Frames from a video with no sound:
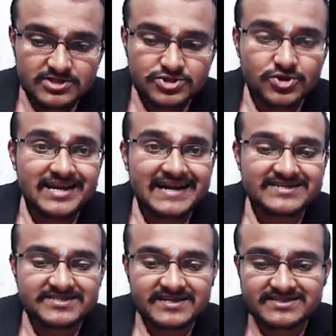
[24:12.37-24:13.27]
So
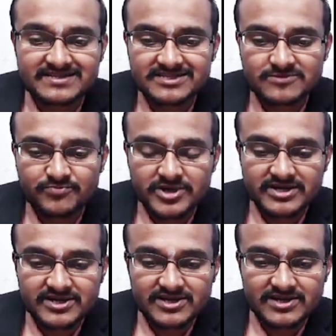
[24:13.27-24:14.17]
let's say this
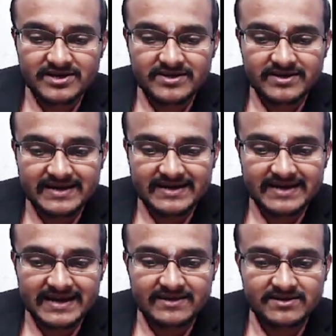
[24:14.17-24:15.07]
particular
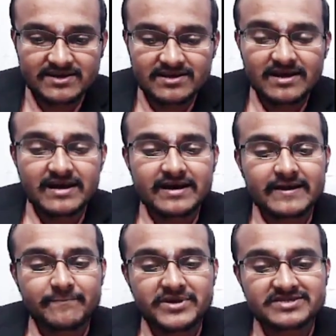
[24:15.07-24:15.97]
rectangle
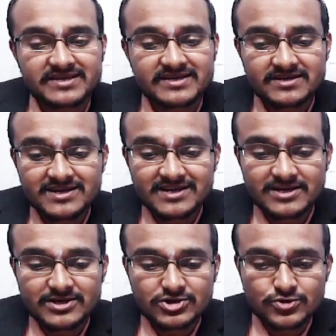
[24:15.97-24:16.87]
represent
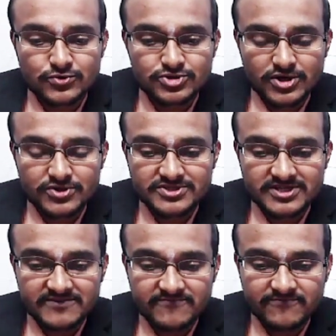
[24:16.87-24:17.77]

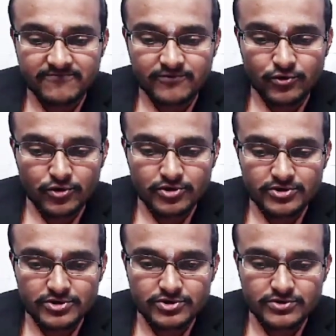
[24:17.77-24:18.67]

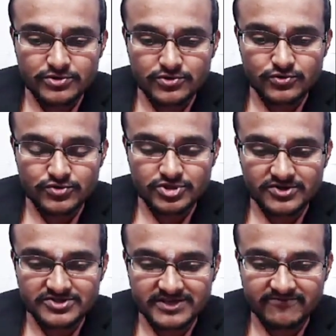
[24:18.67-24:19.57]
2004 to
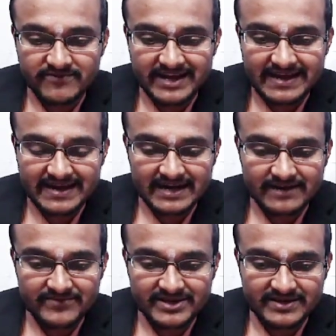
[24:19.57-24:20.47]
2005
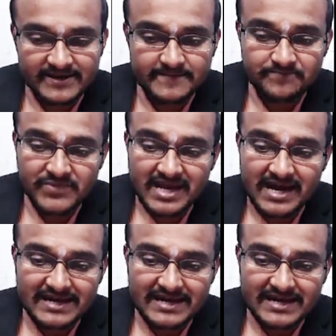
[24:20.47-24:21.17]
academic year,